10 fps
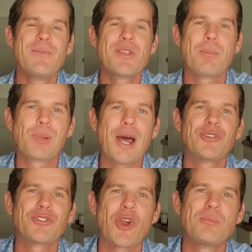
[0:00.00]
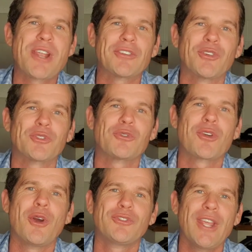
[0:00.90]
your blood serum testosterone
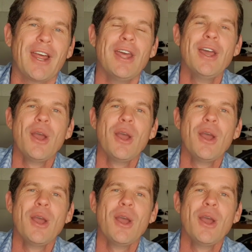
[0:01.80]
goes down.